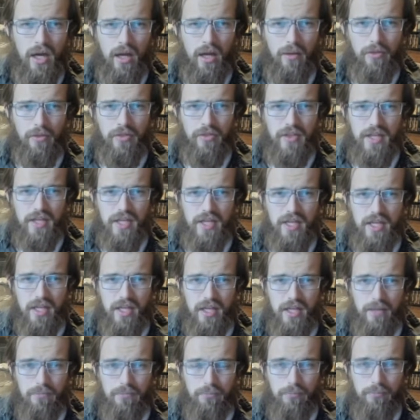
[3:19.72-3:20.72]

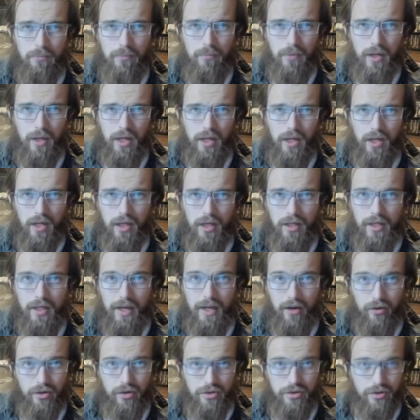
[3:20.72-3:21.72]
the
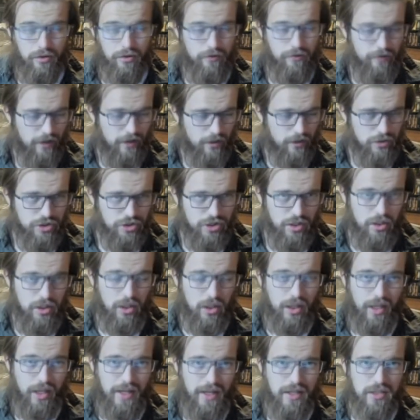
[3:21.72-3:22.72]
character
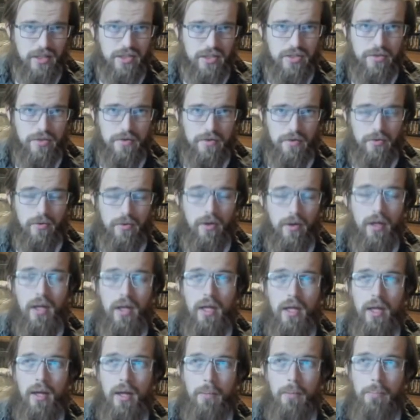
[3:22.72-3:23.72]
Falchion likes to
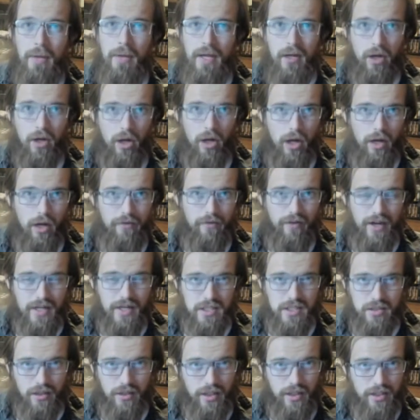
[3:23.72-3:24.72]
pick off
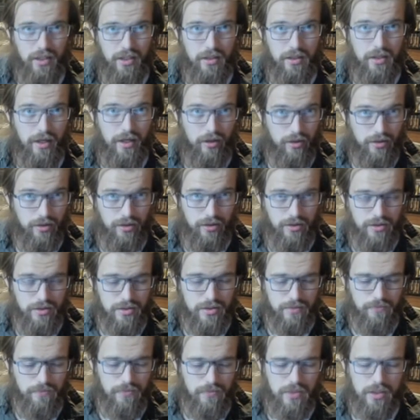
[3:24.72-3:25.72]
isolated
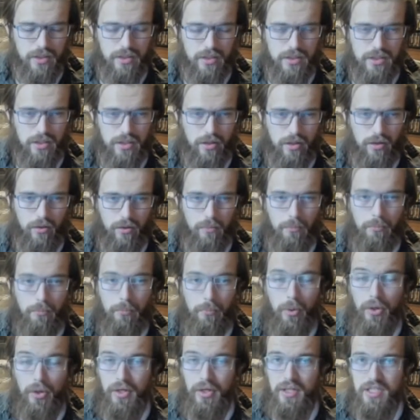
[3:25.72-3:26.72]
characters, and so
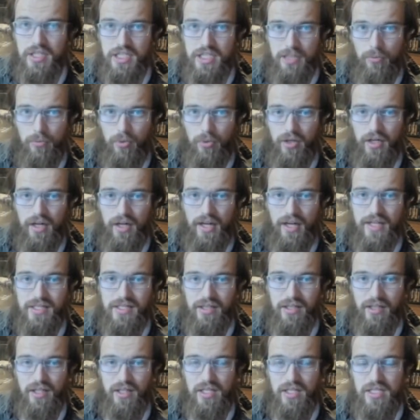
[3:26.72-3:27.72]
putting someone in an
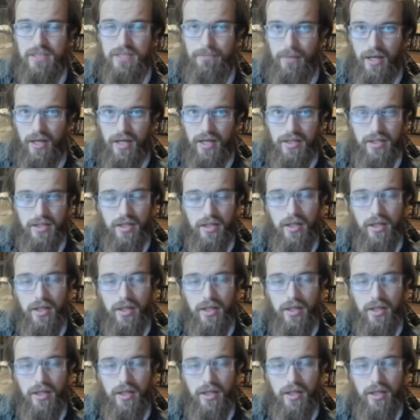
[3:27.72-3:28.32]
isolated spot